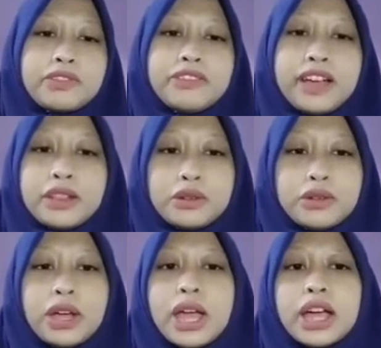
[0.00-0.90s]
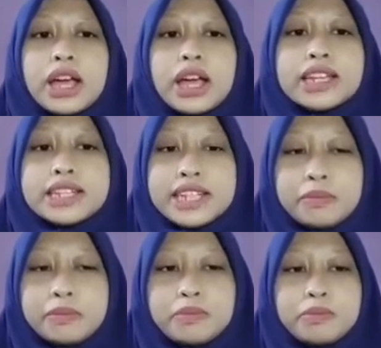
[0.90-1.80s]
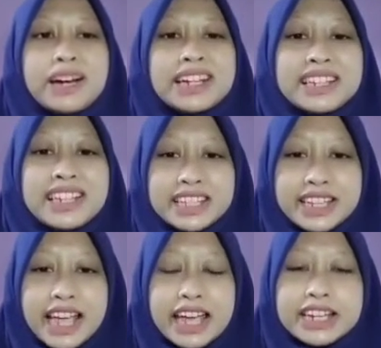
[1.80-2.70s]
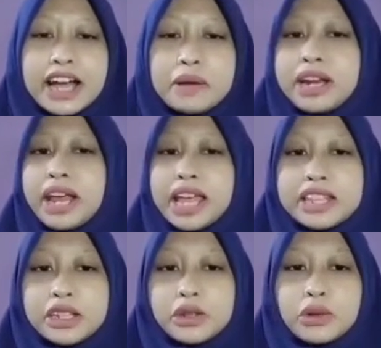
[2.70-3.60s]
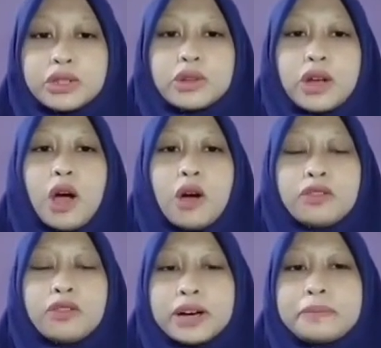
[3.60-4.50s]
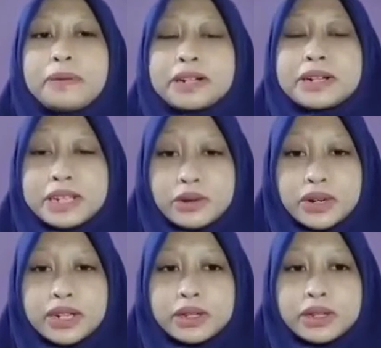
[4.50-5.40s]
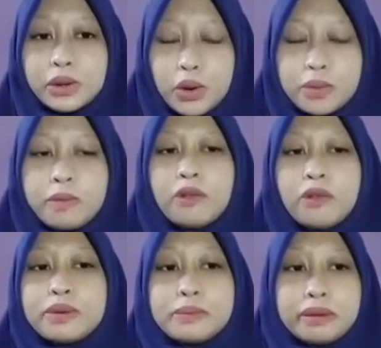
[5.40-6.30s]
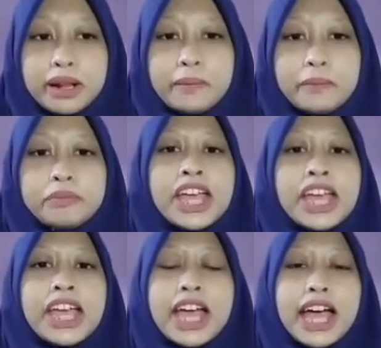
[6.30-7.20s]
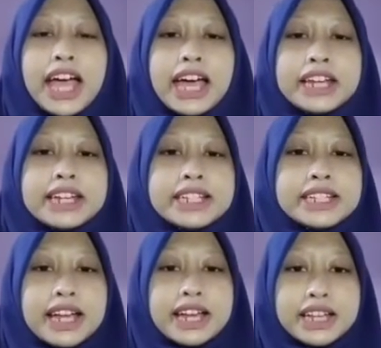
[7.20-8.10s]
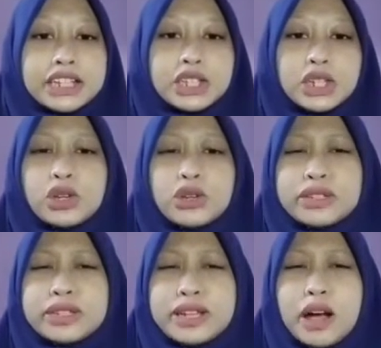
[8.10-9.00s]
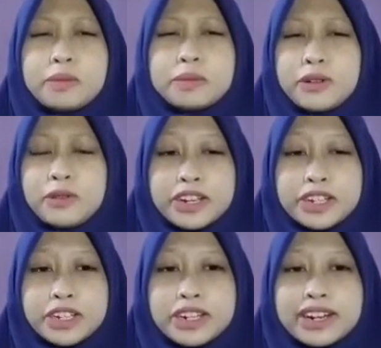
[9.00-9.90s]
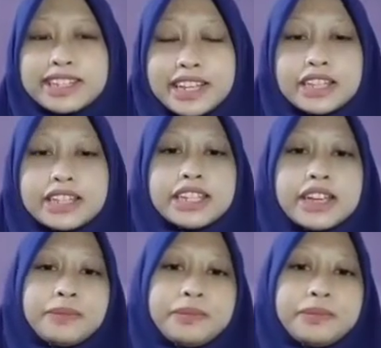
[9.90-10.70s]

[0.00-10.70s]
value, concept, practice, and common attitudes of a particular group of people. And these studies use the observation research.